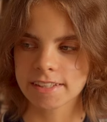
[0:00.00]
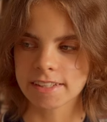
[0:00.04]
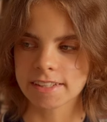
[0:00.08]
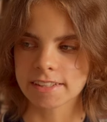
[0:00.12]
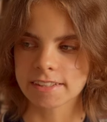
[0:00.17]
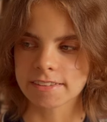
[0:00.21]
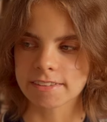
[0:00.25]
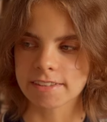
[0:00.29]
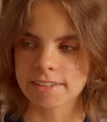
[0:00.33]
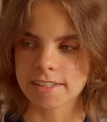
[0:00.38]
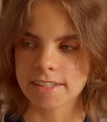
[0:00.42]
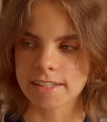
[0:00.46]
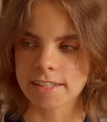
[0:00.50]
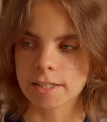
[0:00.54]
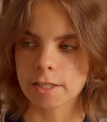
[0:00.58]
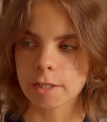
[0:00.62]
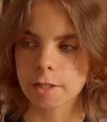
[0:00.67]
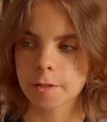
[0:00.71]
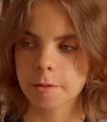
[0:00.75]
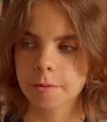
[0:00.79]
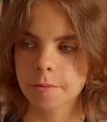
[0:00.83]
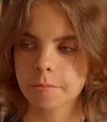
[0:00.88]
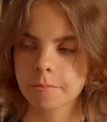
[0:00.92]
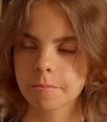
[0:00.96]
in
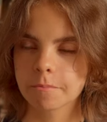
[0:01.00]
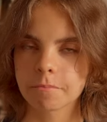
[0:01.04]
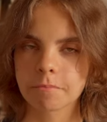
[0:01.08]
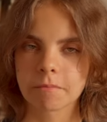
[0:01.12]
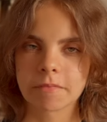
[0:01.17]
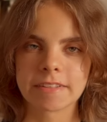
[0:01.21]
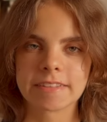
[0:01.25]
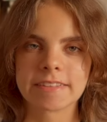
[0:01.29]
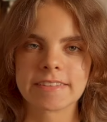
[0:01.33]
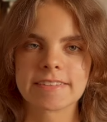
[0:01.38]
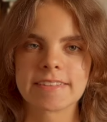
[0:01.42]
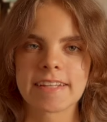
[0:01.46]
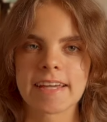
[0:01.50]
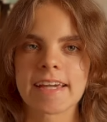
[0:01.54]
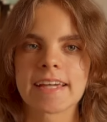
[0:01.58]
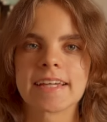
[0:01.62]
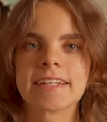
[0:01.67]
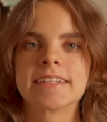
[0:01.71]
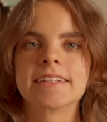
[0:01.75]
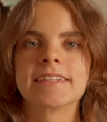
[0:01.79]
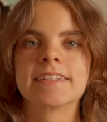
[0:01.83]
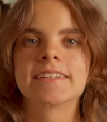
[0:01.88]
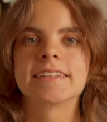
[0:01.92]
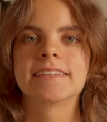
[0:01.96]
the
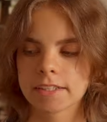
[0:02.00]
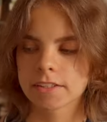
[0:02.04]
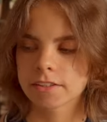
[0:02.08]
mundane.